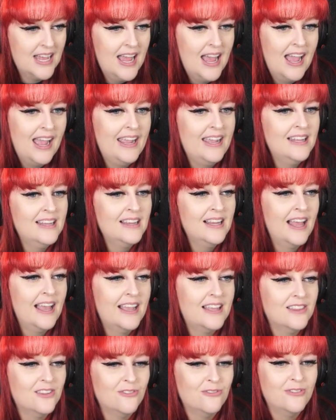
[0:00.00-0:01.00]
in
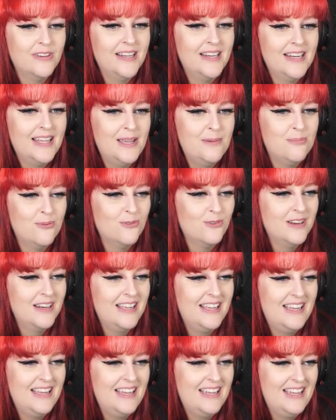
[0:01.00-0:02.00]
like the really
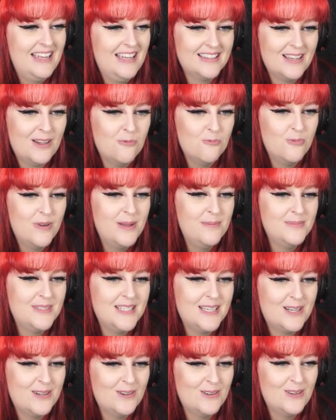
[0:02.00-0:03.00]
pretty
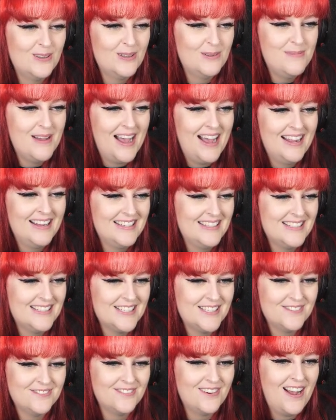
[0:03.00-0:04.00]
whimsical
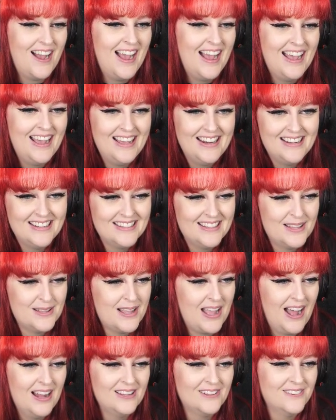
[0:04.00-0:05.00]
patterns, right? The
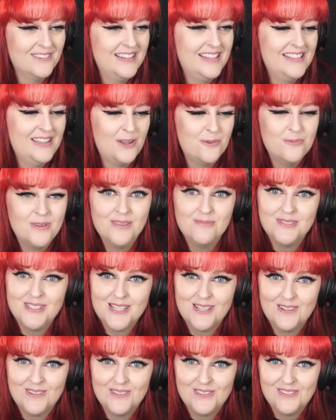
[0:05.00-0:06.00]
coloring, the
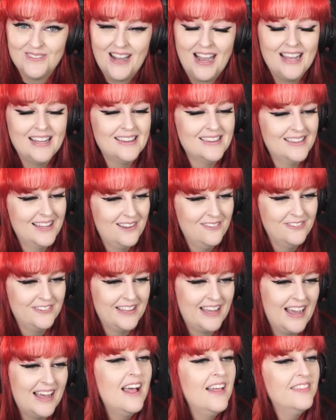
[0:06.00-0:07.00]
whimsical. I love
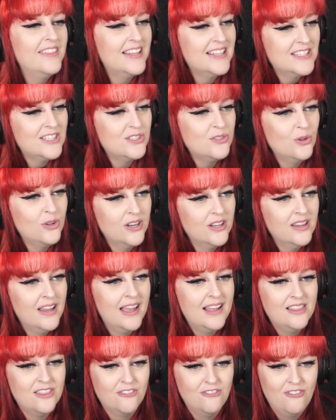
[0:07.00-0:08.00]
that. That's sort of
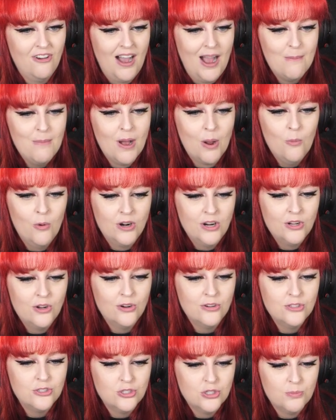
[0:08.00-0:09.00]
like the vibe. I want to
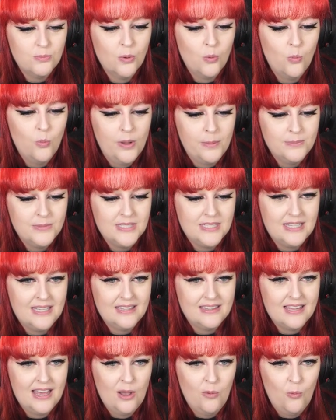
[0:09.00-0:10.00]
go super whimsy
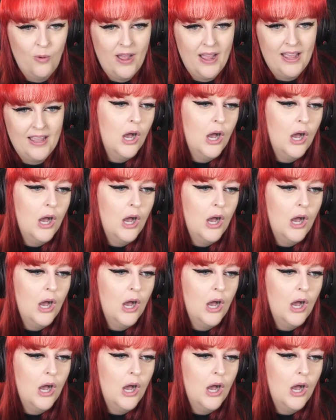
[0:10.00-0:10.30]
in that way.